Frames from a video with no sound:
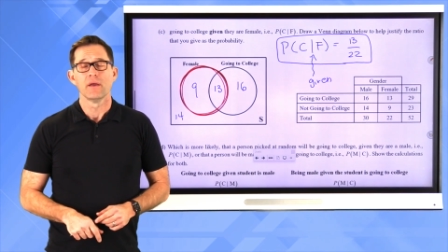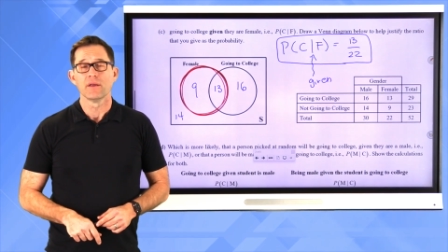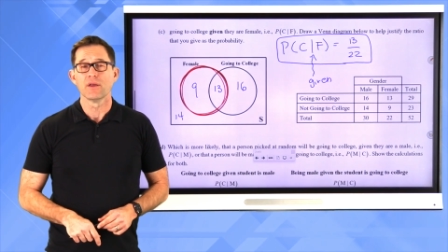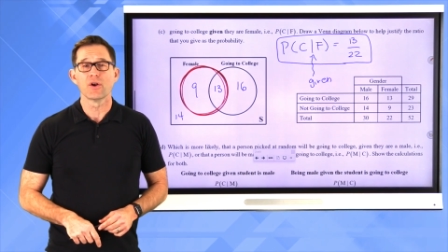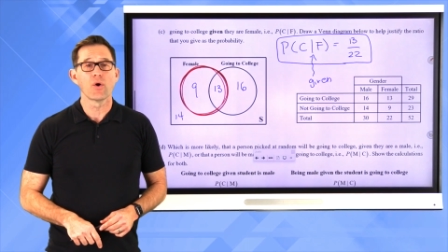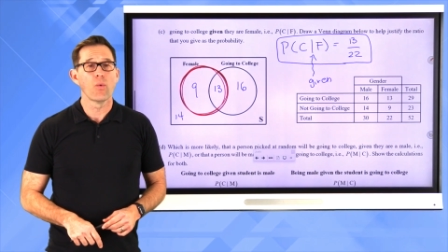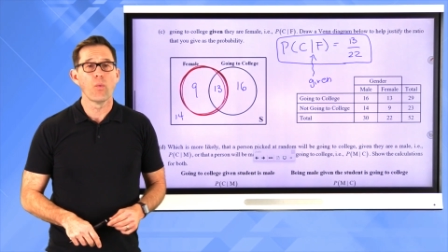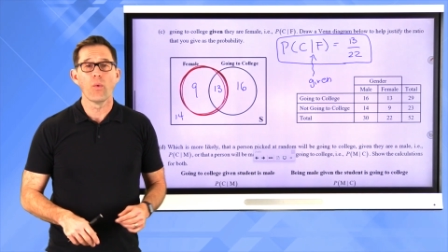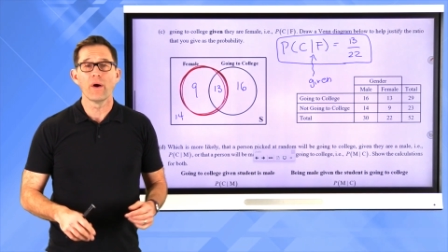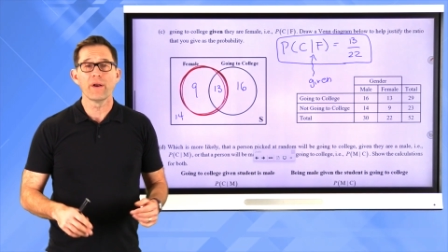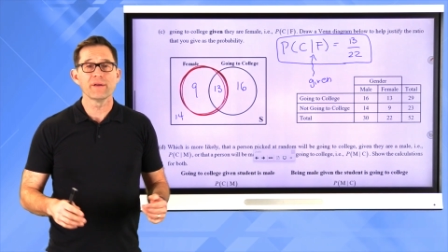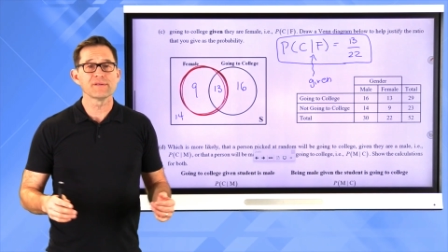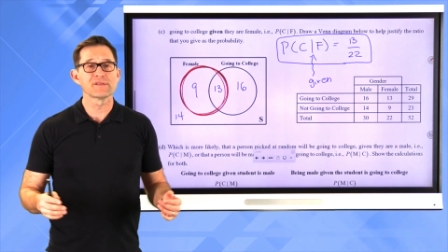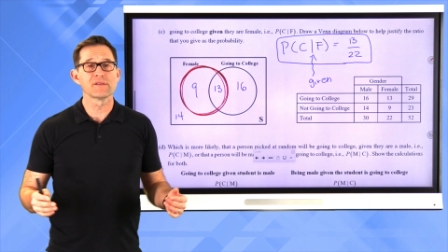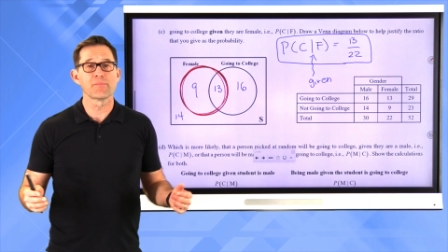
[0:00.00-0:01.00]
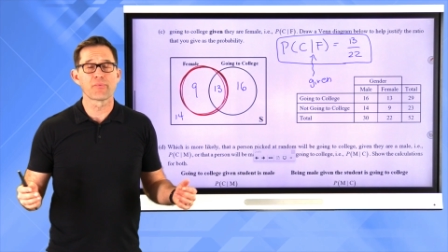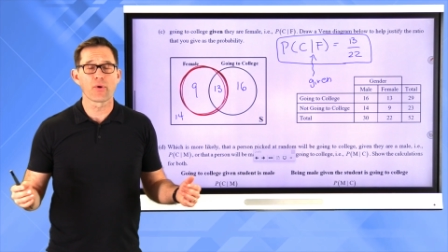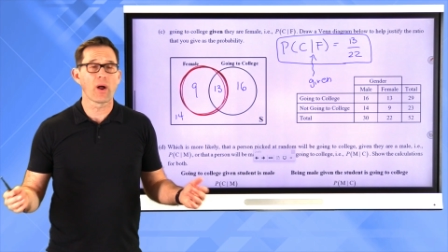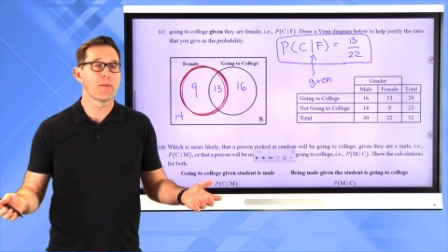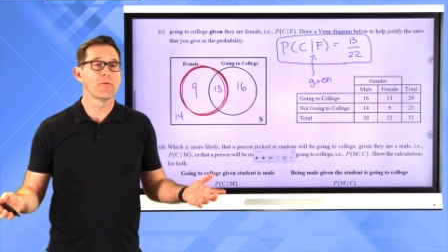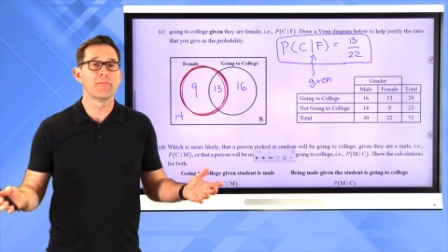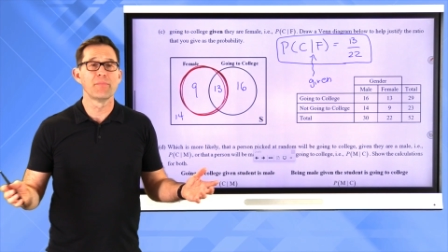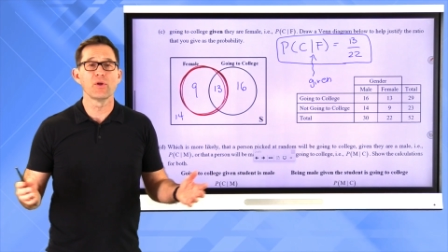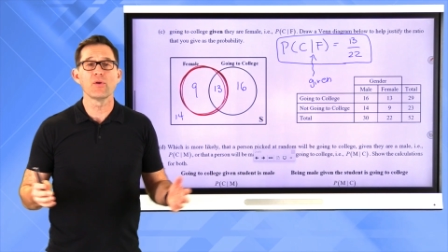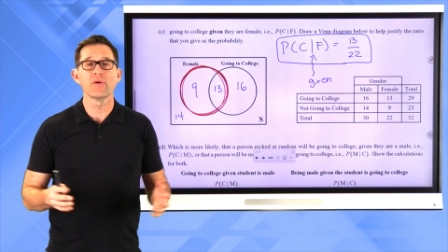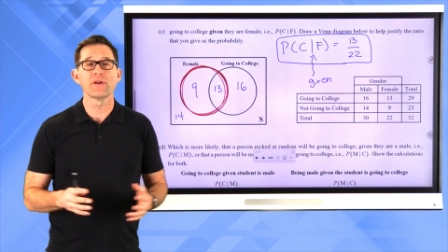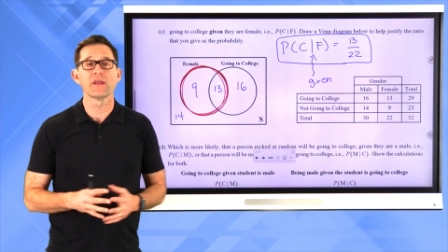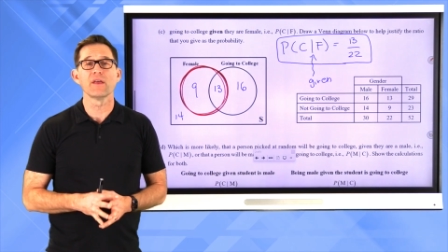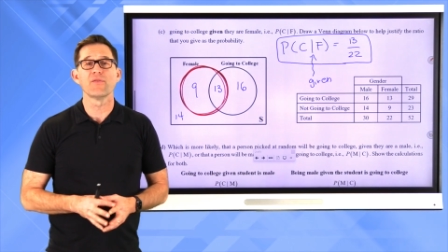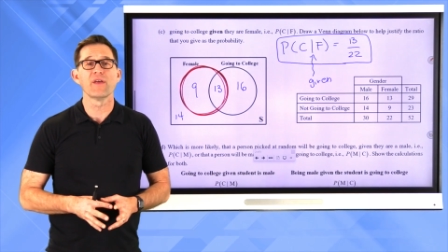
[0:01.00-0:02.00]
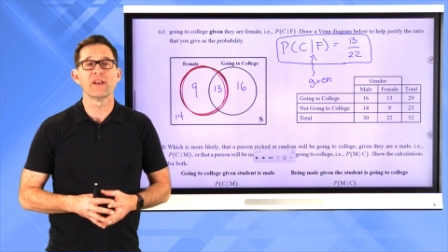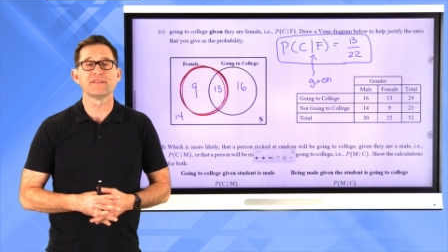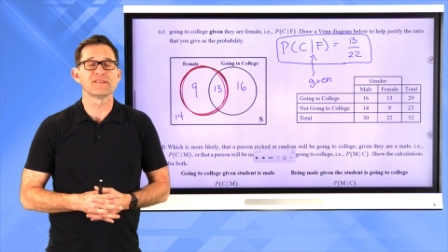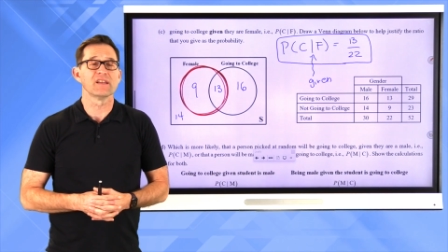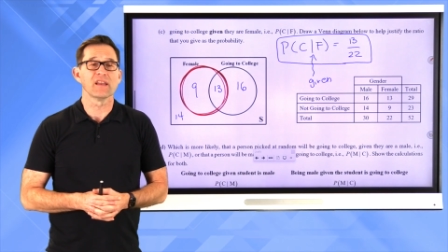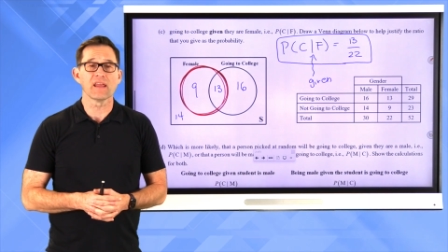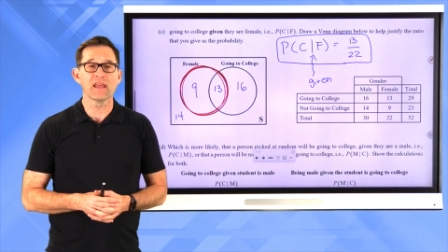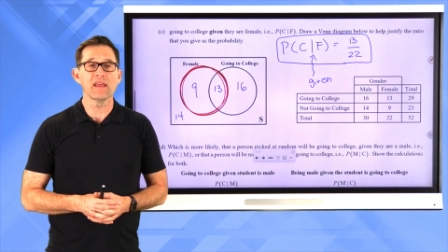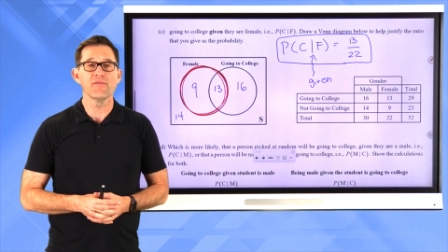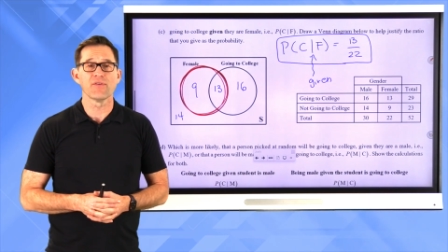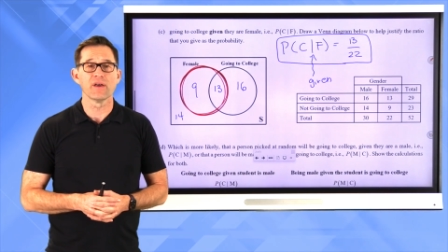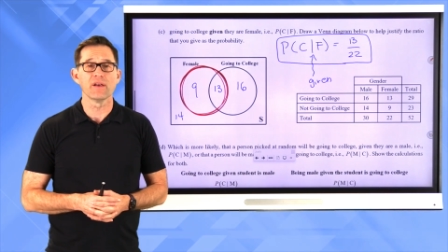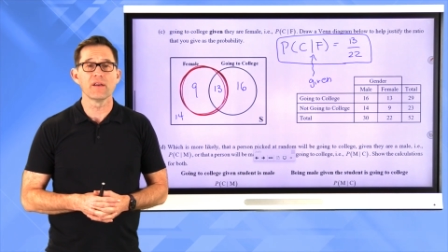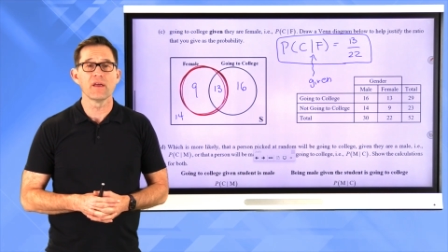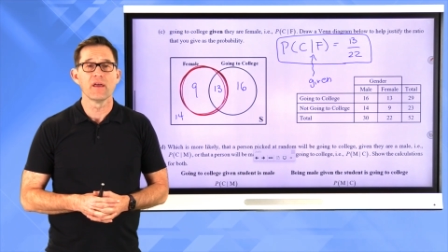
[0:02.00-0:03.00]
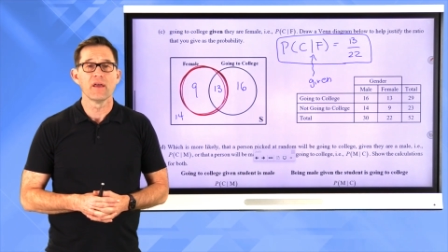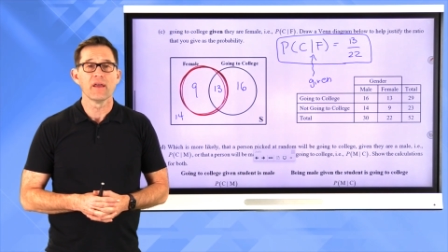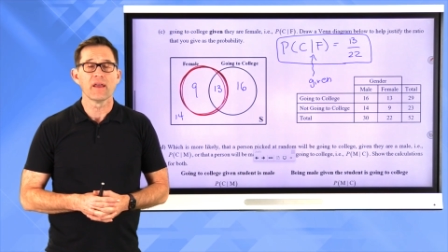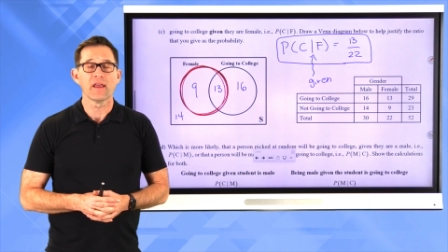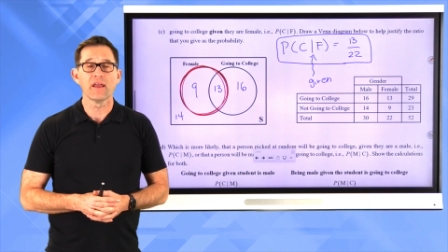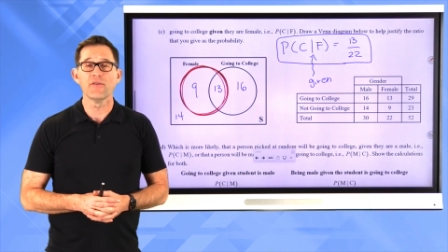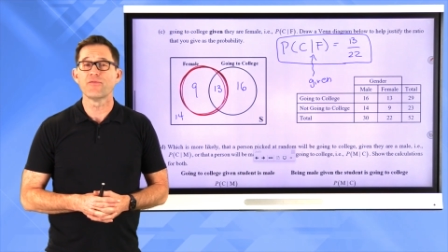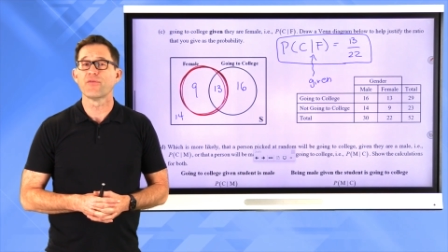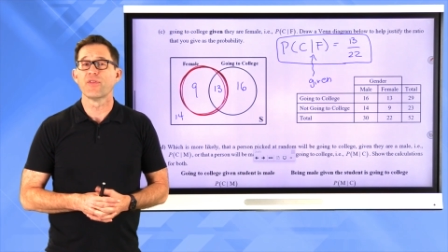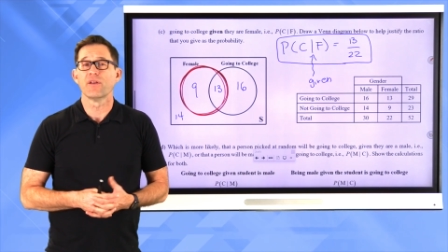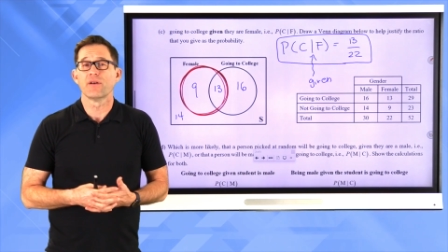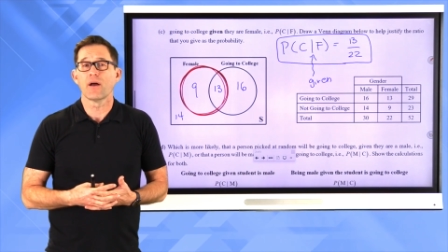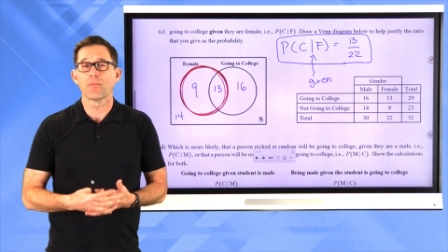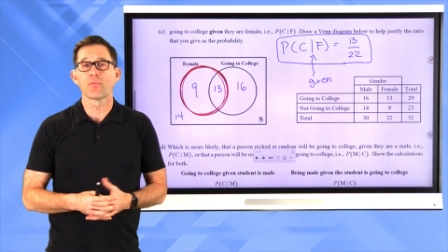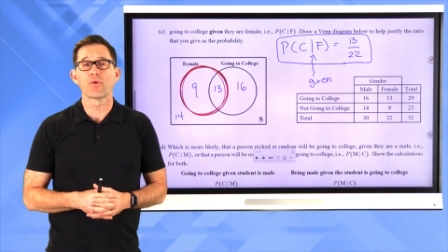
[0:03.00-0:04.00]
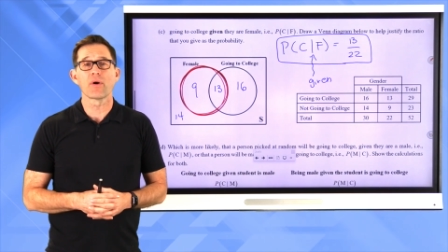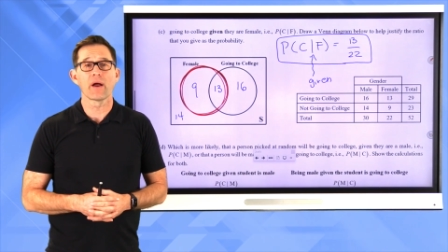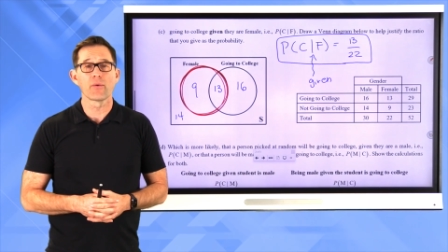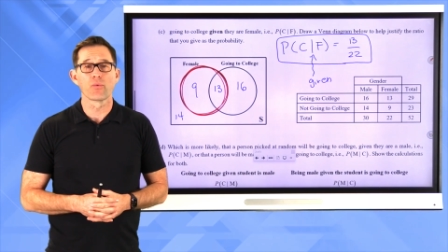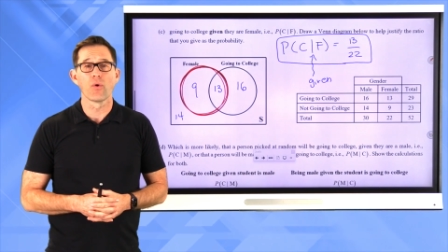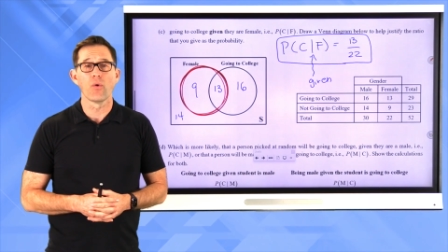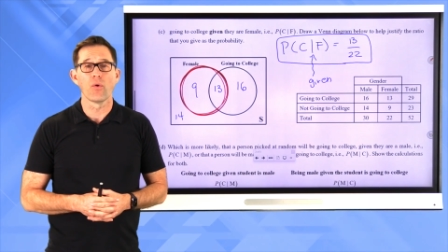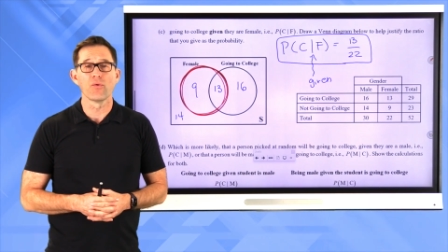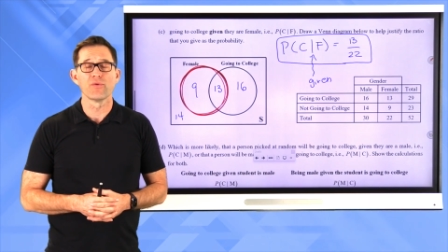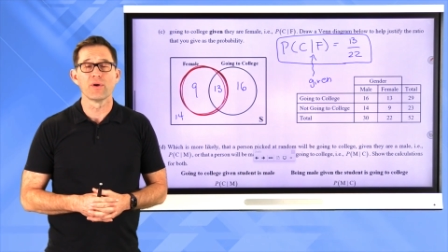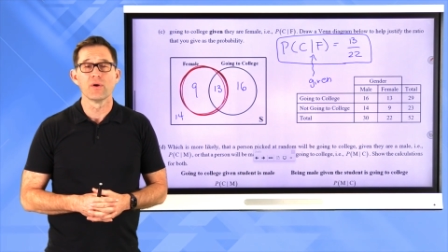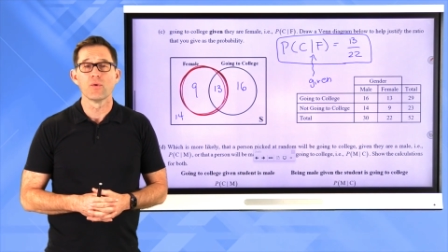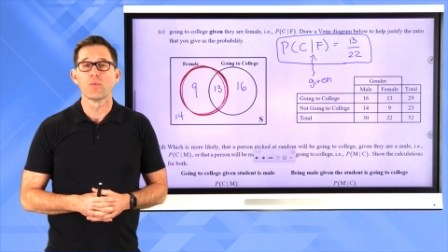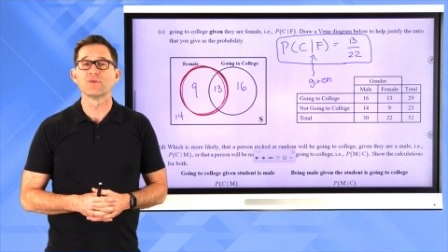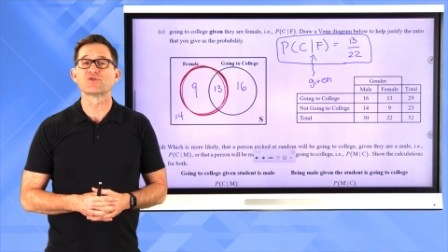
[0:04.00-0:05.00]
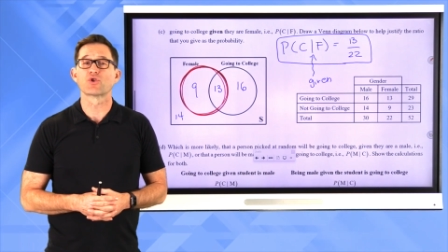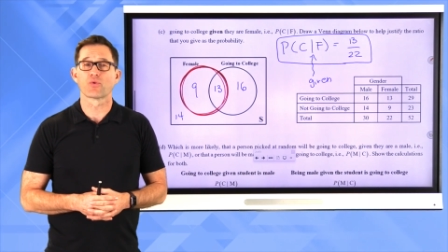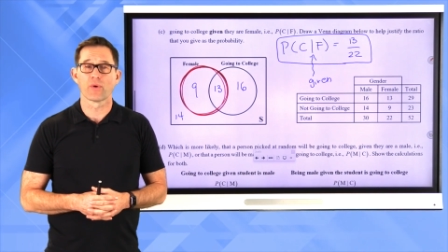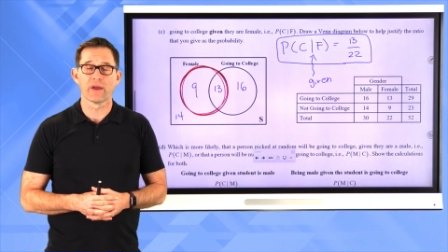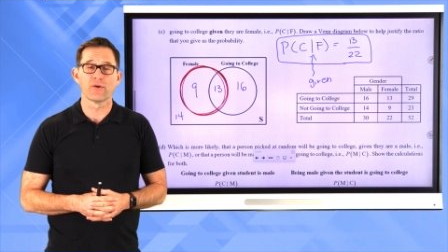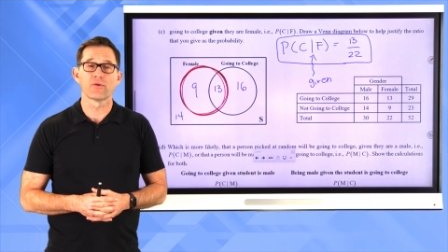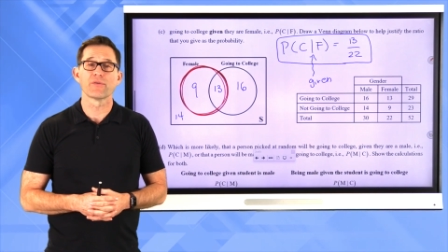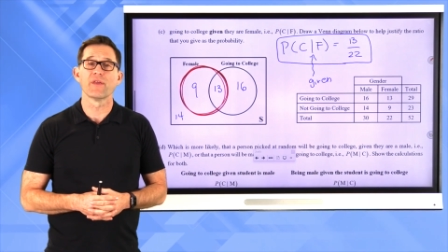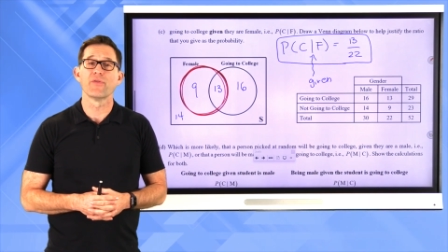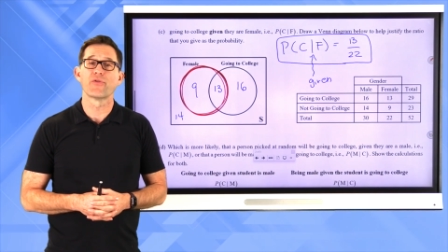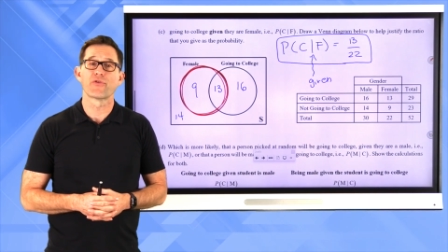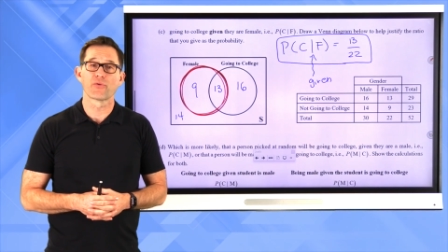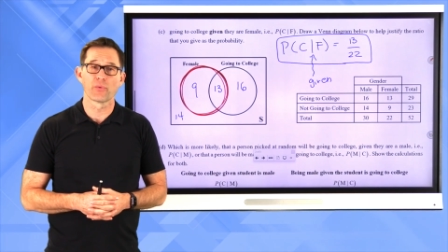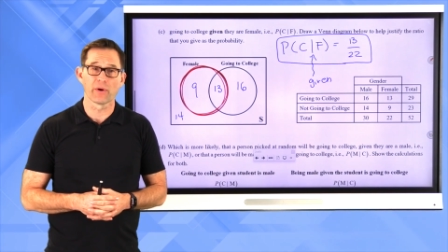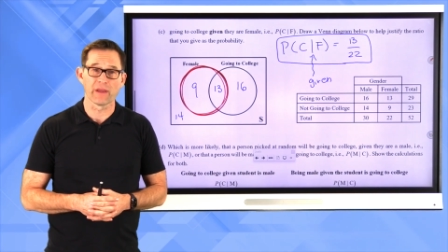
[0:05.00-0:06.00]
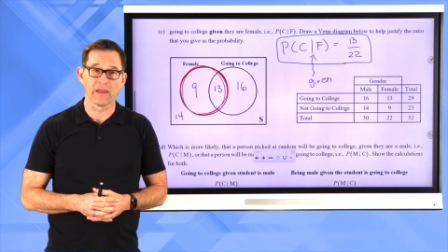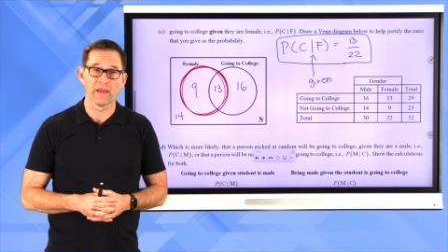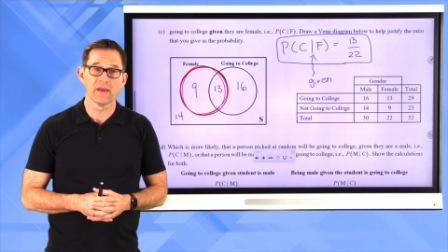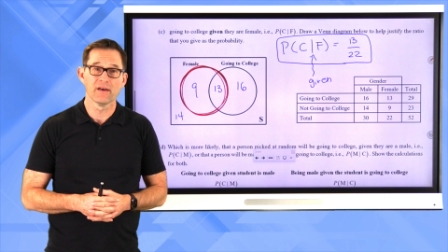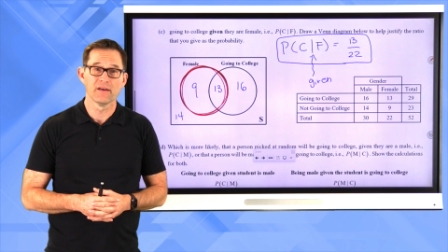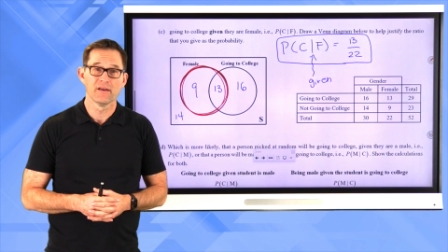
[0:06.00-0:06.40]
you know, what is the probability that it's an even if the number I rolled was greater than three?